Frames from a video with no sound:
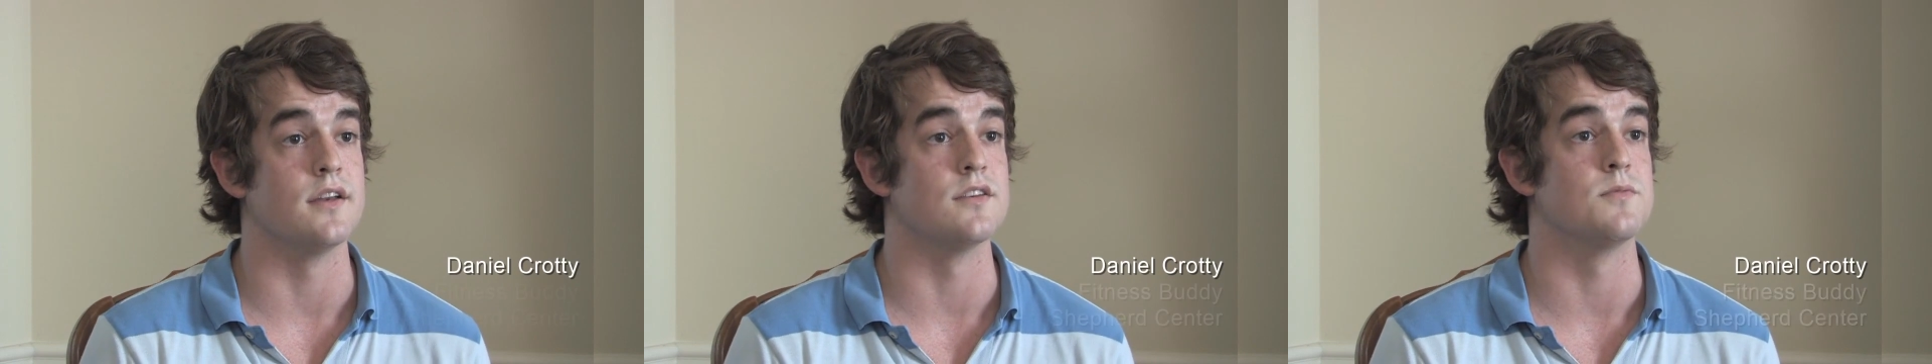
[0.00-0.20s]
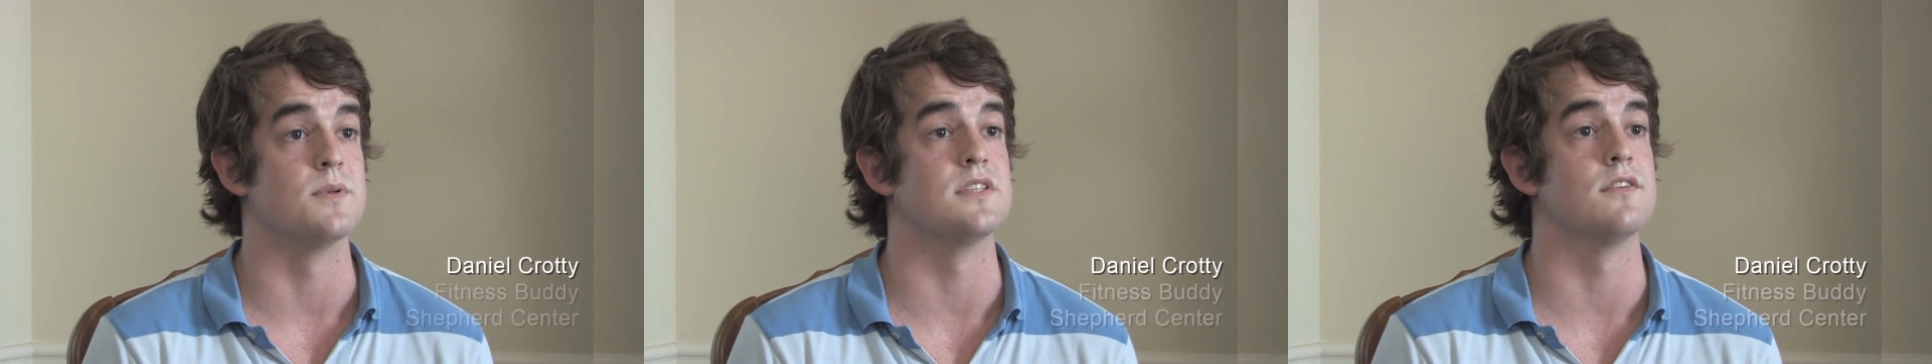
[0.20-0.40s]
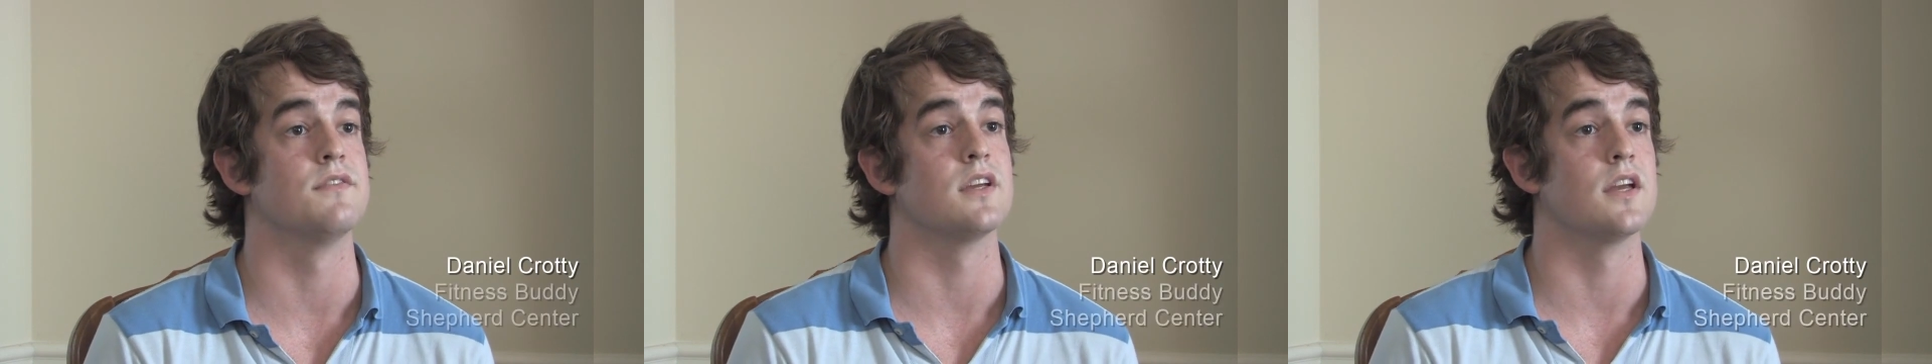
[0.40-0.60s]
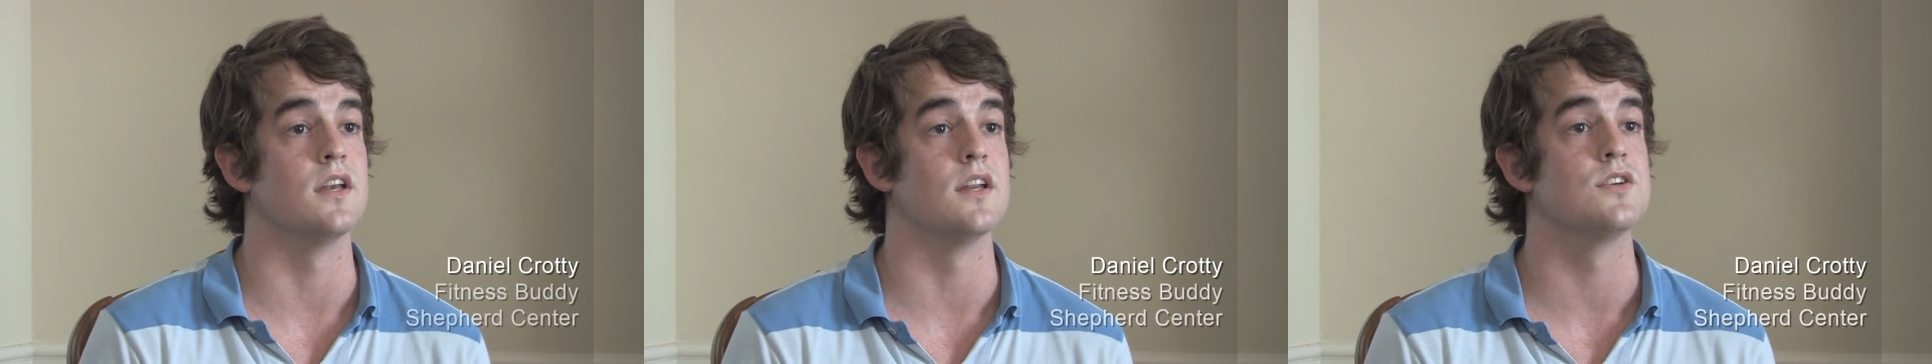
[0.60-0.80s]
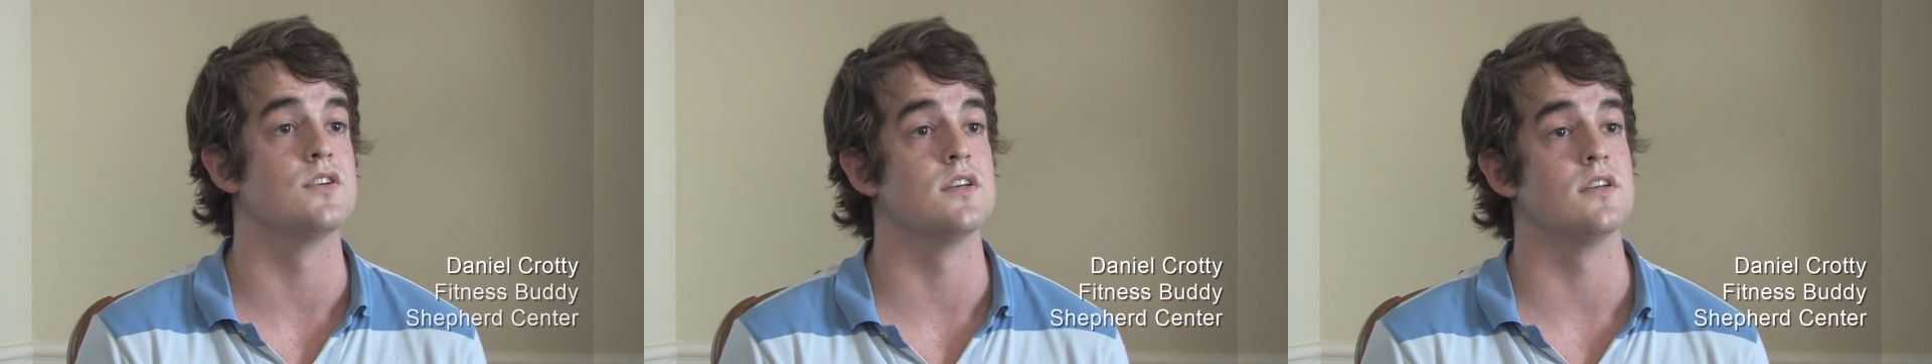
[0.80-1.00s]
and specific
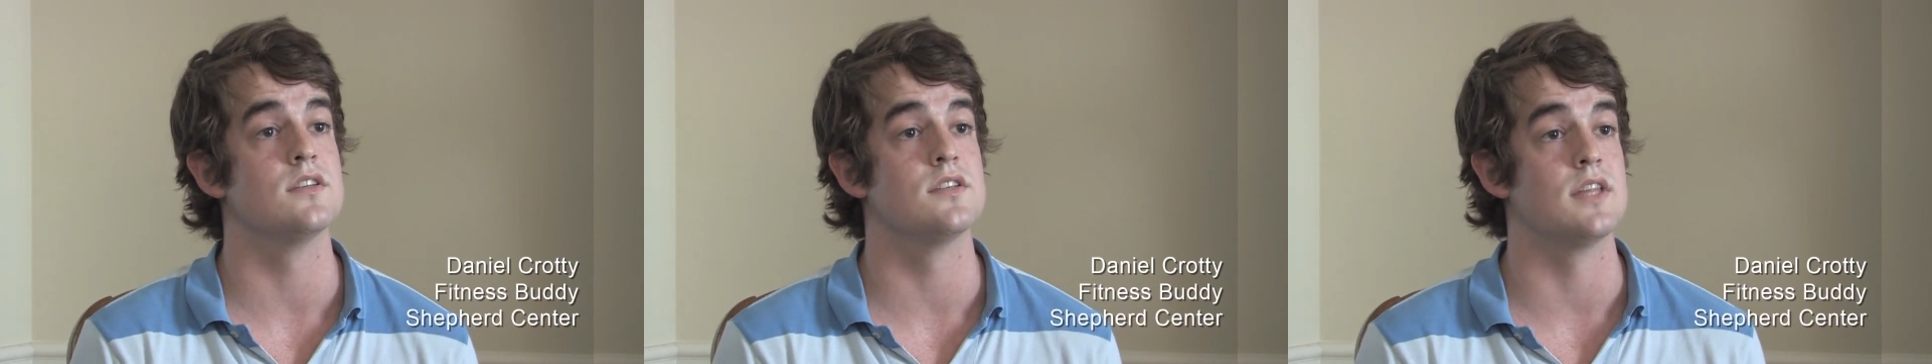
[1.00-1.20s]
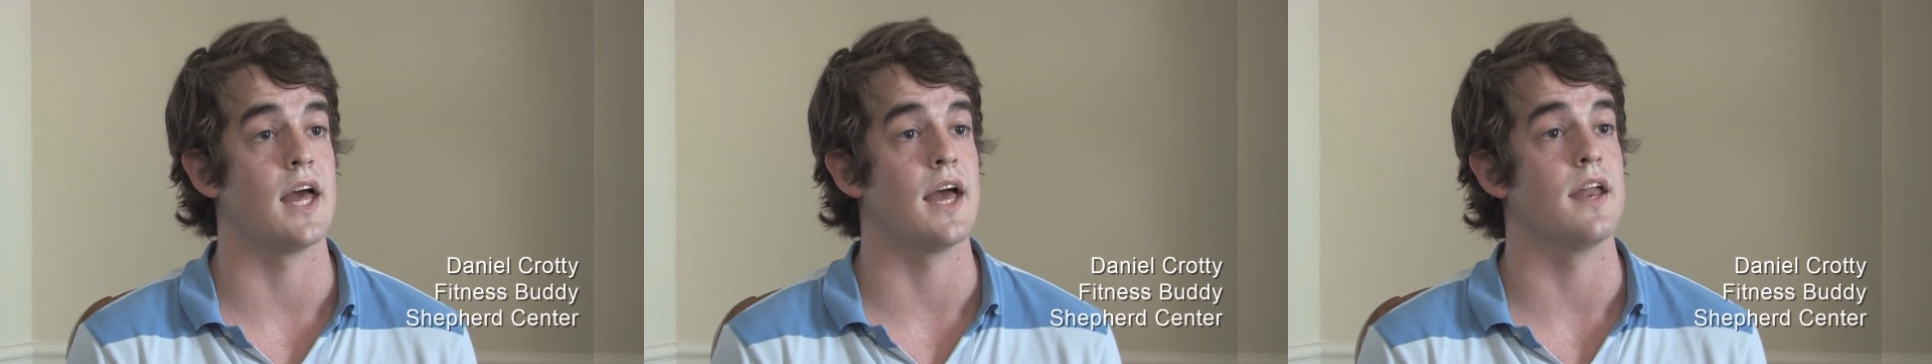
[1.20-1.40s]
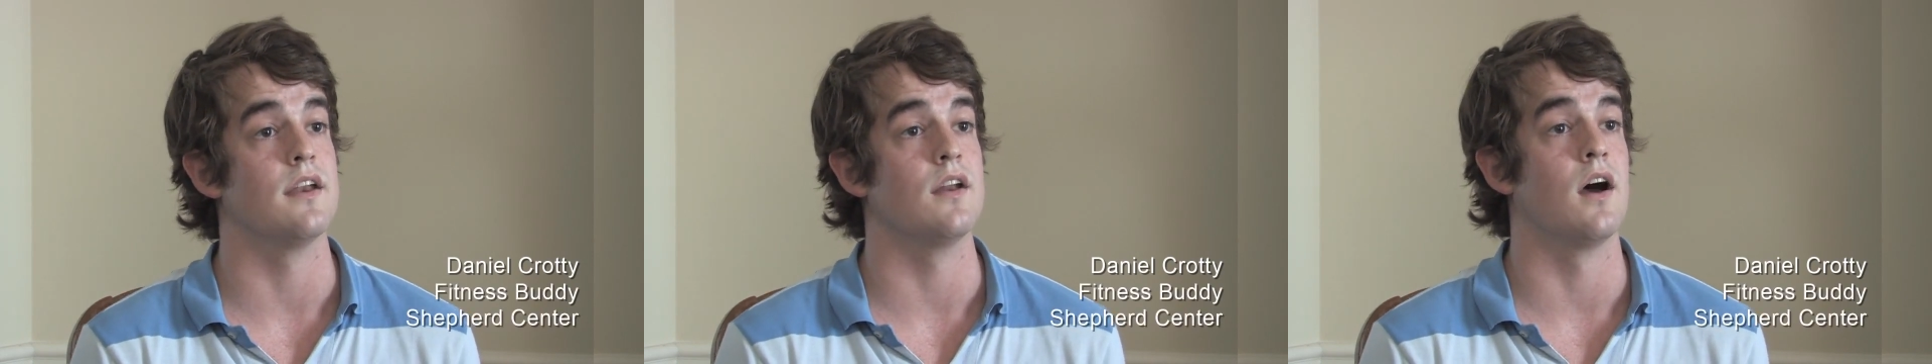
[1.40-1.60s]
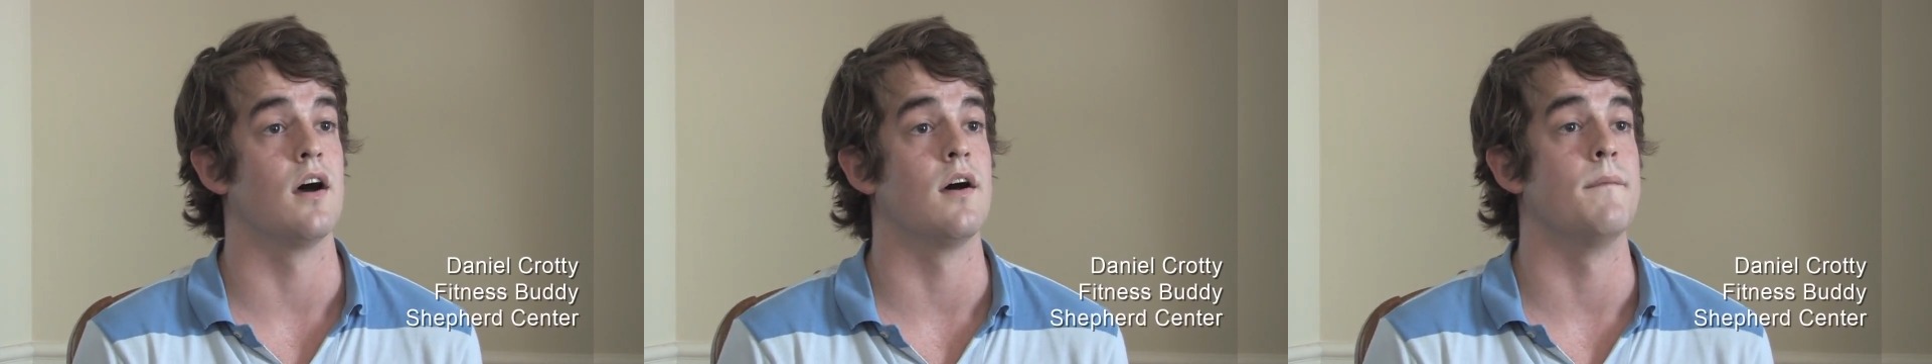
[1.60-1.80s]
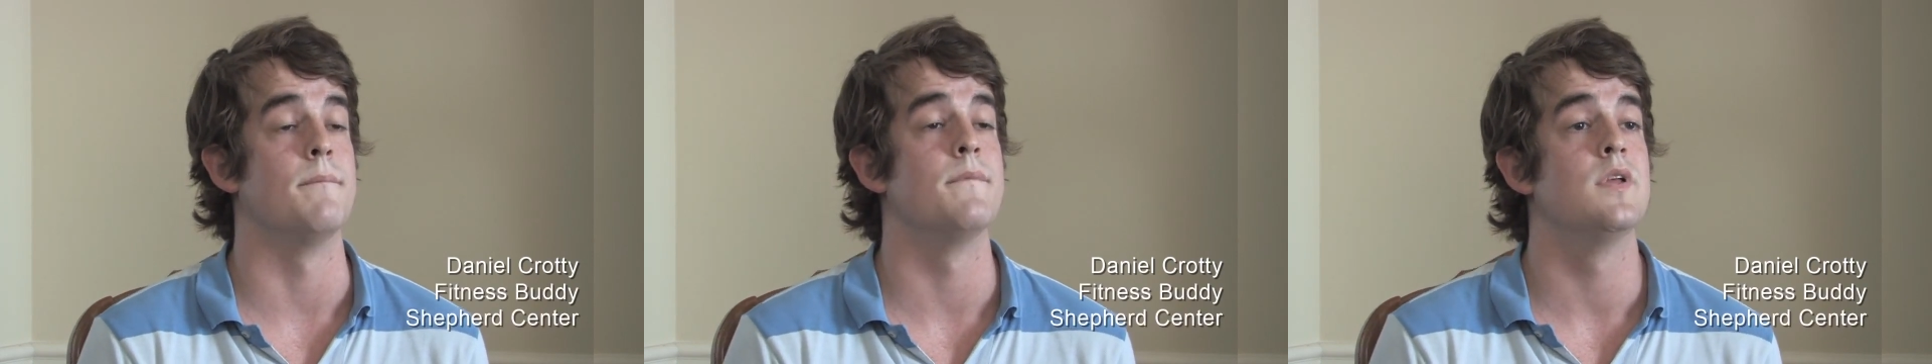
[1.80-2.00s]
conditions that
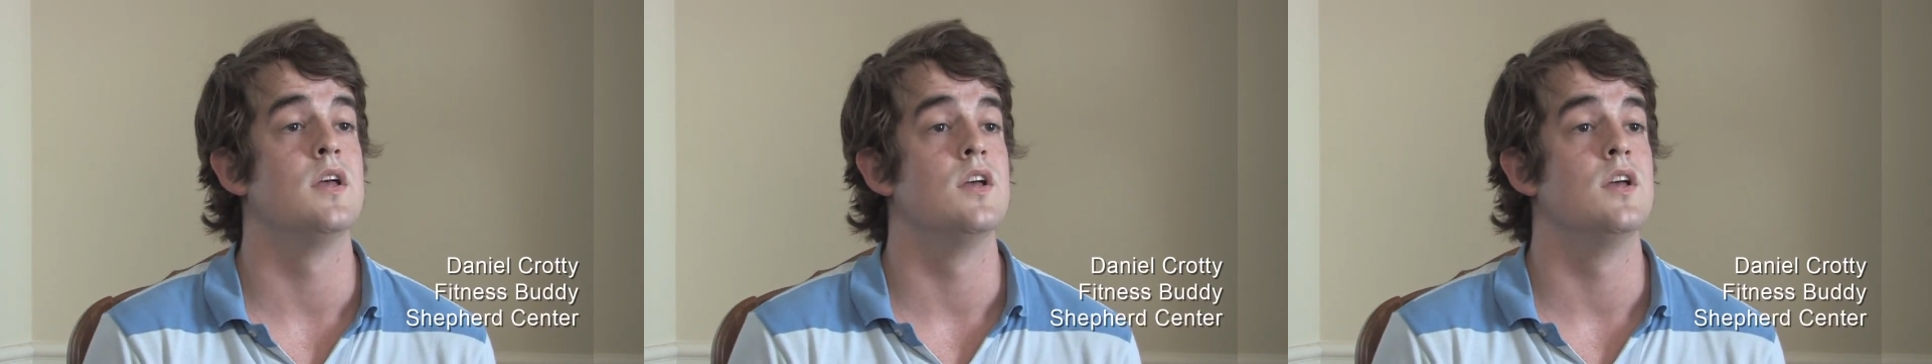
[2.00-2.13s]
um,